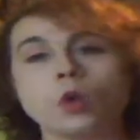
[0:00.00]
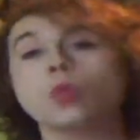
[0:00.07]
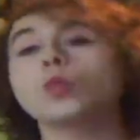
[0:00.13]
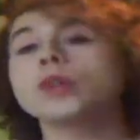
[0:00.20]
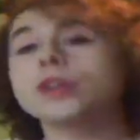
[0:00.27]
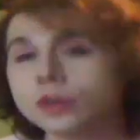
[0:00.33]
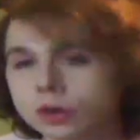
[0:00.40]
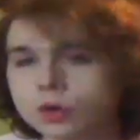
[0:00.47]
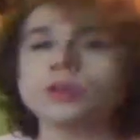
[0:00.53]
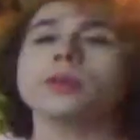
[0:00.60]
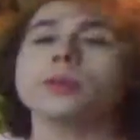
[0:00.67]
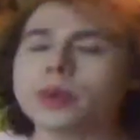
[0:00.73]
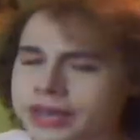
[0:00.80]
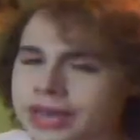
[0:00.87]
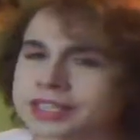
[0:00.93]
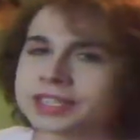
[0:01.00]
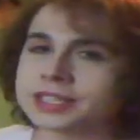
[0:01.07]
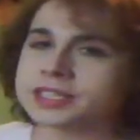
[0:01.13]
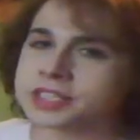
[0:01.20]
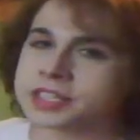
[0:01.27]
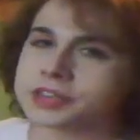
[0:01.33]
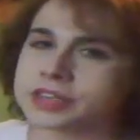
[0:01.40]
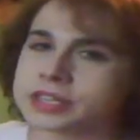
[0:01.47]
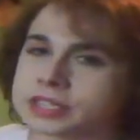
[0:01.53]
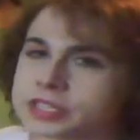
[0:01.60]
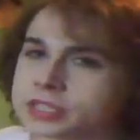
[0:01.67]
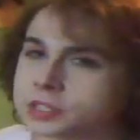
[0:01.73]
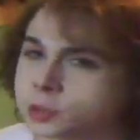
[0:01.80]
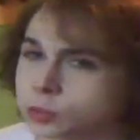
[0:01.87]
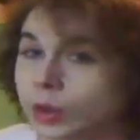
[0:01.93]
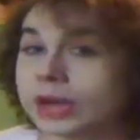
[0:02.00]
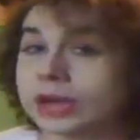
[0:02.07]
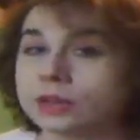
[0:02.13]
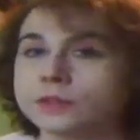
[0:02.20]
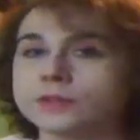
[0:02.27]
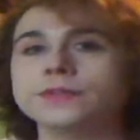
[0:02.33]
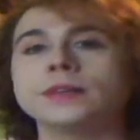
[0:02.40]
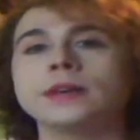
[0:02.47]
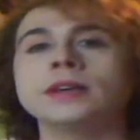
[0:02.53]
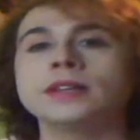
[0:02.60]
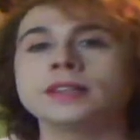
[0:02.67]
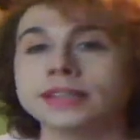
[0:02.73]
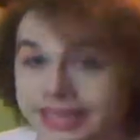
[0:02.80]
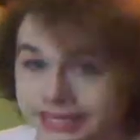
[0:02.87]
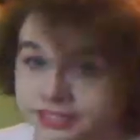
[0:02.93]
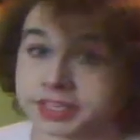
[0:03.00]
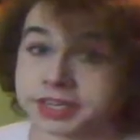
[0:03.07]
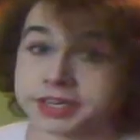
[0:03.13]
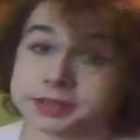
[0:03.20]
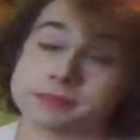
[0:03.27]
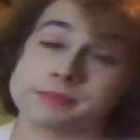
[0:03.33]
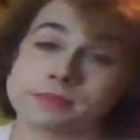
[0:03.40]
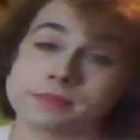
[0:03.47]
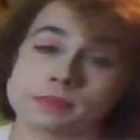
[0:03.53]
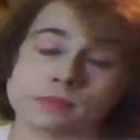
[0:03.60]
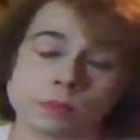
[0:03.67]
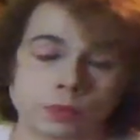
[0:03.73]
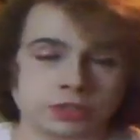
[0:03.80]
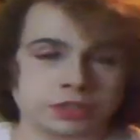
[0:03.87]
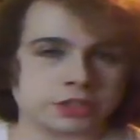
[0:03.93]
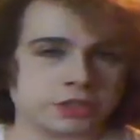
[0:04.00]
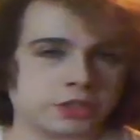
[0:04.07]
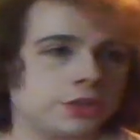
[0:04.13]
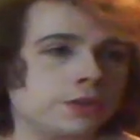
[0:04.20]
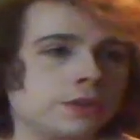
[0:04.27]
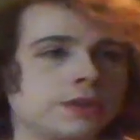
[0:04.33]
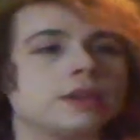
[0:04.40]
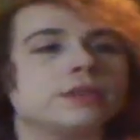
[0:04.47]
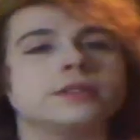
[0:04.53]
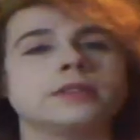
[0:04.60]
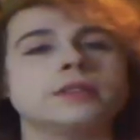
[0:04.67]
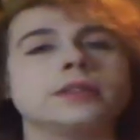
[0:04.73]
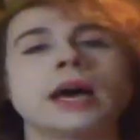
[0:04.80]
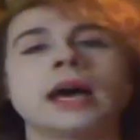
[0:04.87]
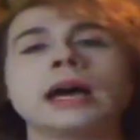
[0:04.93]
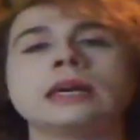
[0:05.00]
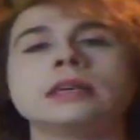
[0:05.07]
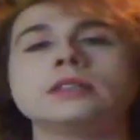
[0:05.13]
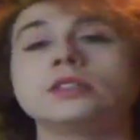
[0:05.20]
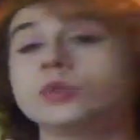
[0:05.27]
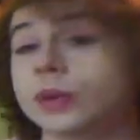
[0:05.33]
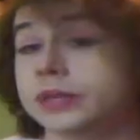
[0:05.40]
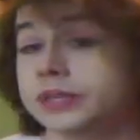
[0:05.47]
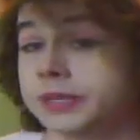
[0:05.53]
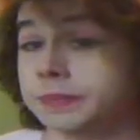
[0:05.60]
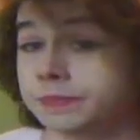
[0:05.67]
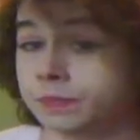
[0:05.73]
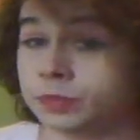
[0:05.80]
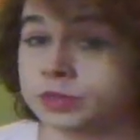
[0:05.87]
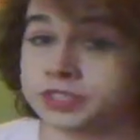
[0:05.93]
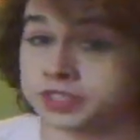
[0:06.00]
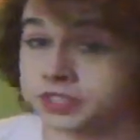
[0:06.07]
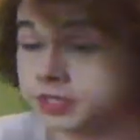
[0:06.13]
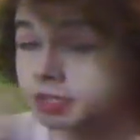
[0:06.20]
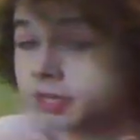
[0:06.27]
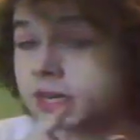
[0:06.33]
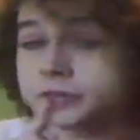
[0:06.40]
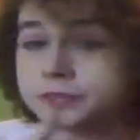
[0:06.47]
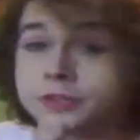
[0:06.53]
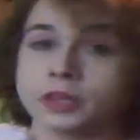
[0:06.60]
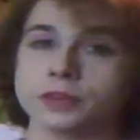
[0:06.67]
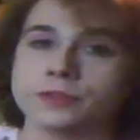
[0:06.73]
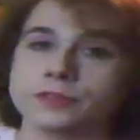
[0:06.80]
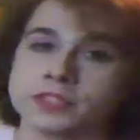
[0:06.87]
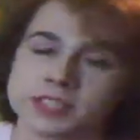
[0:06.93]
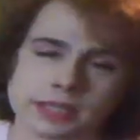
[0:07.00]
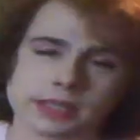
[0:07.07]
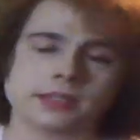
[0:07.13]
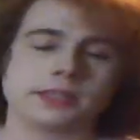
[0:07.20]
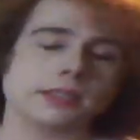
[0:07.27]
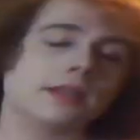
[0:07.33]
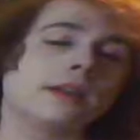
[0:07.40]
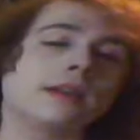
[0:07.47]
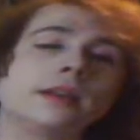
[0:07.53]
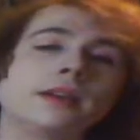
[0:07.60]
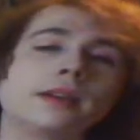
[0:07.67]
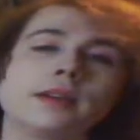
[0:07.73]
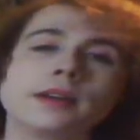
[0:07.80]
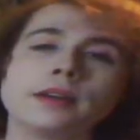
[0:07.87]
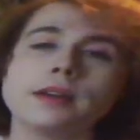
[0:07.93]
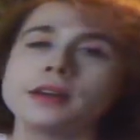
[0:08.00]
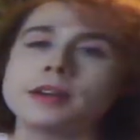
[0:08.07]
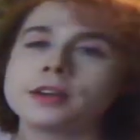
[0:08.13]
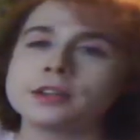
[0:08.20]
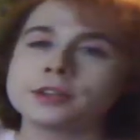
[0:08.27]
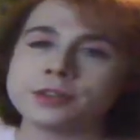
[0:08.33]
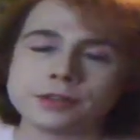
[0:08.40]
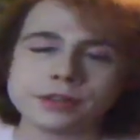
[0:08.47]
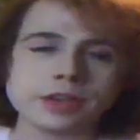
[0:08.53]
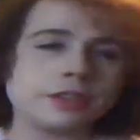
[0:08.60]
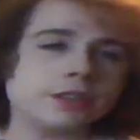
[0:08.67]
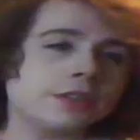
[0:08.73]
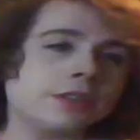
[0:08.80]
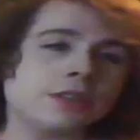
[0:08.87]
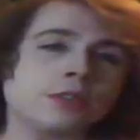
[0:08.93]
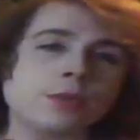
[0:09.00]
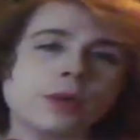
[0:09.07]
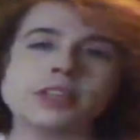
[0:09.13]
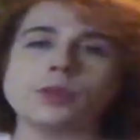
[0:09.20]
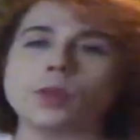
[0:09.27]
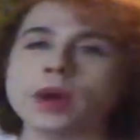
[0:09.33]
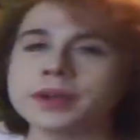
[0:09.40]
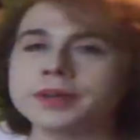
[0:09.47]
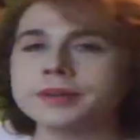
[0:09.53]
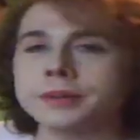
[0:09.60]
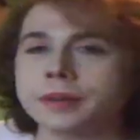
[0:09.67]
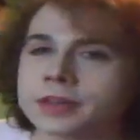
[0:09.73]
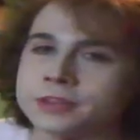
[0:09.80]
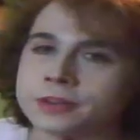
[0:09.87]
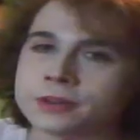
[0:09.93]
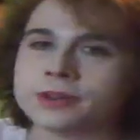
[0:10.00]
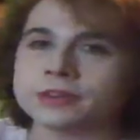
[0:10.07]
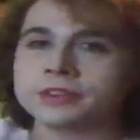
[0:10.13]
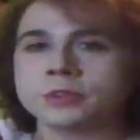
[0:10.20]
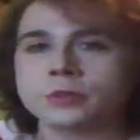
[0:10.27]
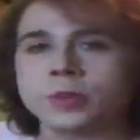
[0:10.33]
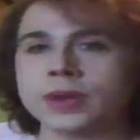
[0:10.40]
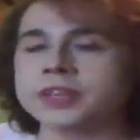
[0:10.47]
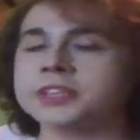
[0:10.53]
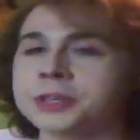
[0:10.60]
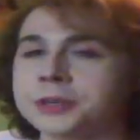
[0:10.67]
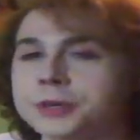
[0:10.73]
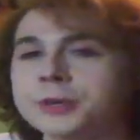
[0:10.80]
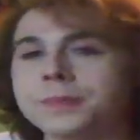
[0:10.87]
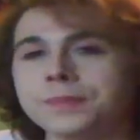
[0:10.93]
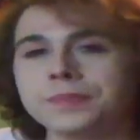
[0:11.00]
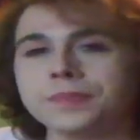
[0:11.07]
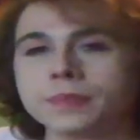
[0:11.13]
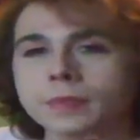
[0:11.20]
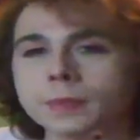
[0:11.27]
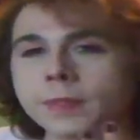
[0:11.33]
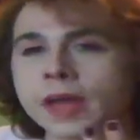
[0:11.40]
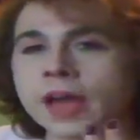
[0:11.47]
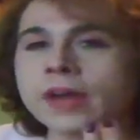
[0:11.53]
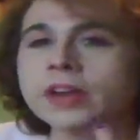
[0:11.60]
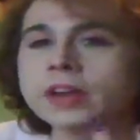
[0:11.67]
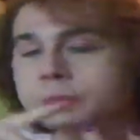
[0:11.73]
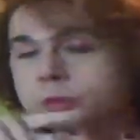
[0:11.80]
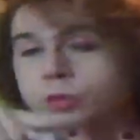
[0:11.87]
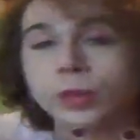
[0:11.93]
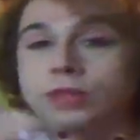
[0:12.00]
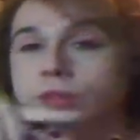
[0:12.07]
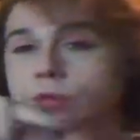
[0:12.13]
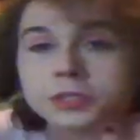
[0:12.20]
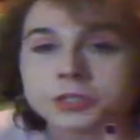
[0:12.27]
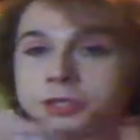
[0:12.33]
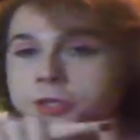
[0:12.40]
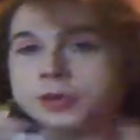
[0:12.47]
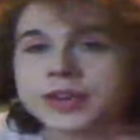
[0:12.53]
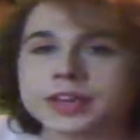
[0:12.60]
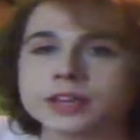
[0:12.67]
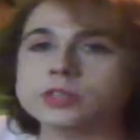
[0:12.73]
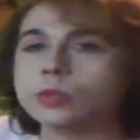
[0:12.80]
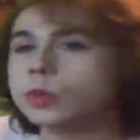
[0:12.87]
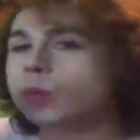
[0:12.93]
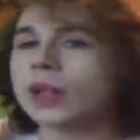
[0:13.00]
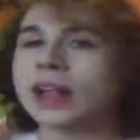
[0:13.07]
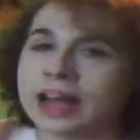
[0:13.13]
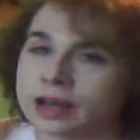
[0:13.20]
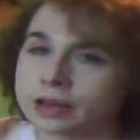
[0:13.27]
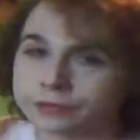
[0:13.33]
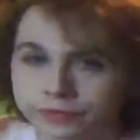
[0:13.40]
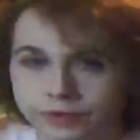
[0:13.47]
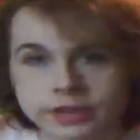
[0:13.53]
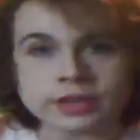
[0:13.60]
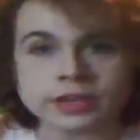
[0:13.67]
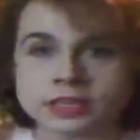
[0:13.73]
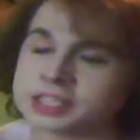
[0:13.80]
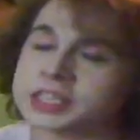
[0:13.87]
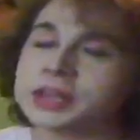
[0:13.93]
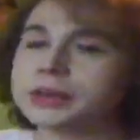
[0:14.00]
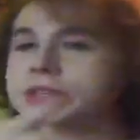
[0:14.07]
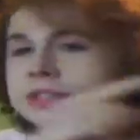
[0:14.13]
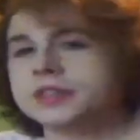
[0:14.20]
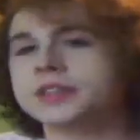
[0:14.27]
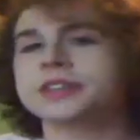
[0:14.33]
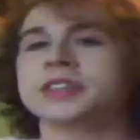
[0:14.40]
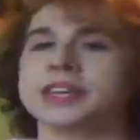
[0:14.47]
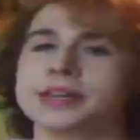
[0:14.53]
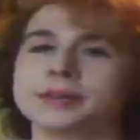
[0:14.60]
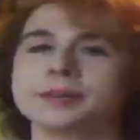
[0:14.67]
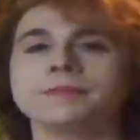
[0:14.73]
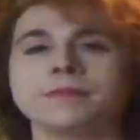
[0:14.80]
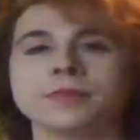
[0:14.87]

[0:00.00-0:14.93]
We know that we're getting series 12 next year, which is 2020, which is the start of chunk six. 2021 and 2022, I reckon between those 2 years we will have series 13,